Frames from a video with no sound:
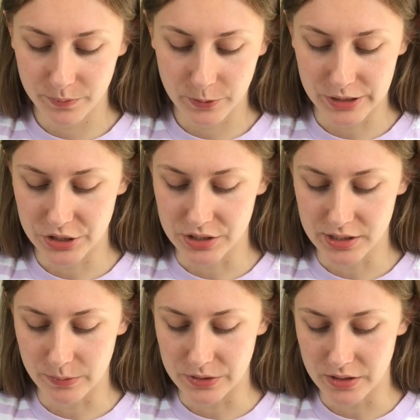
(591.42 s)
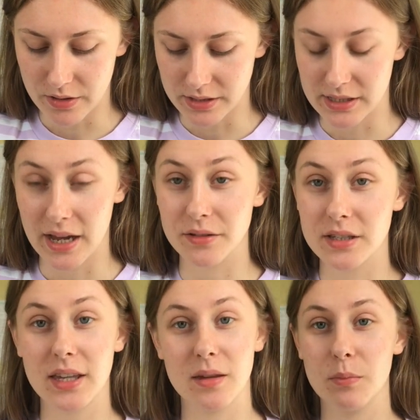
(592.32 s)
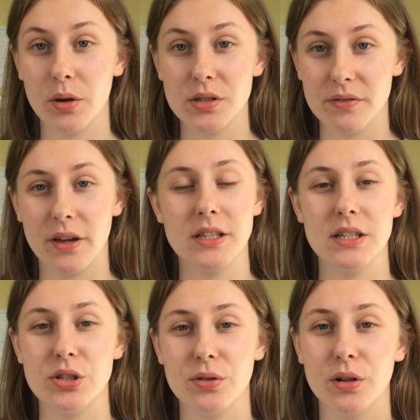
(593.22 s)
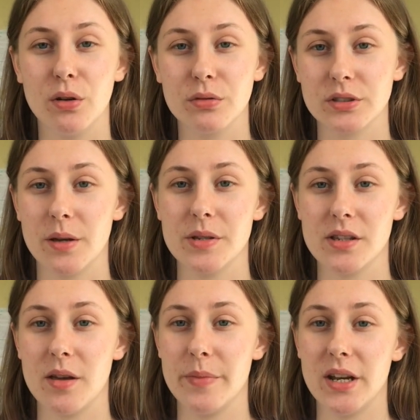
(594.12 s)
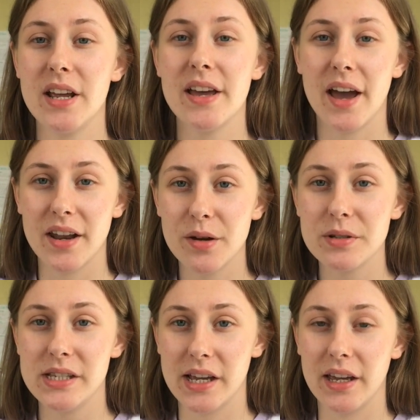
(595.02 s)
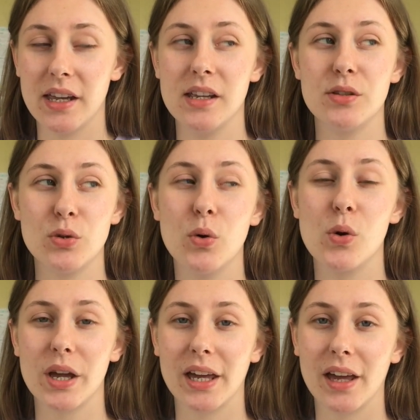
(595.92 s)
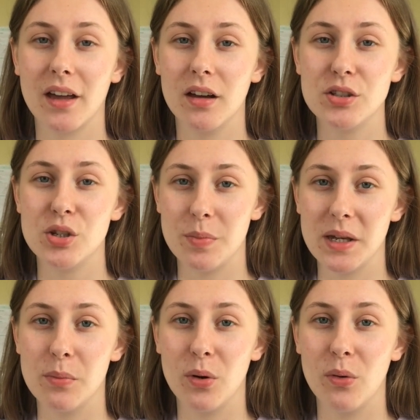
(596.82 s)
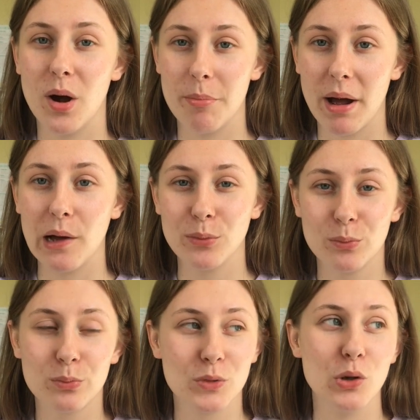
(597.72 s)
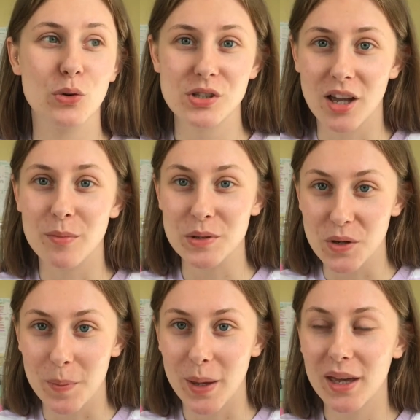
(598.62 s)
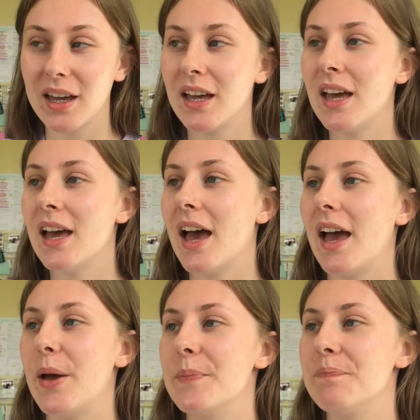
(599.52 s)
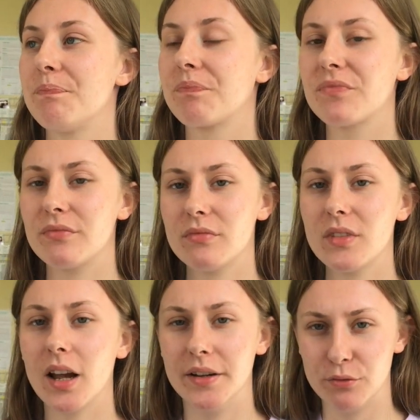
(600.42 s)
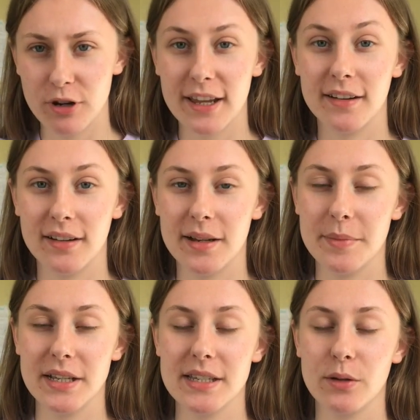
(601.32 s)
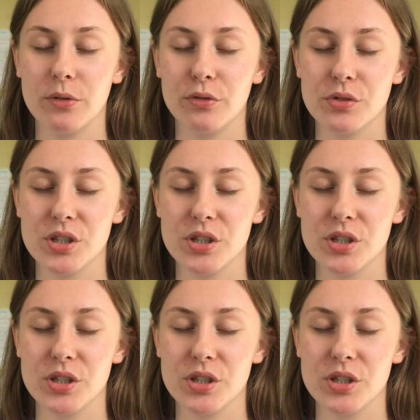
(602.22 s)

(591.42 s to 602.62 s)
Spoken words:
question someone's asked is how to keep motivated during a long-term assignment, and I would say talking to people about your assignment topic, and regularly meeting with your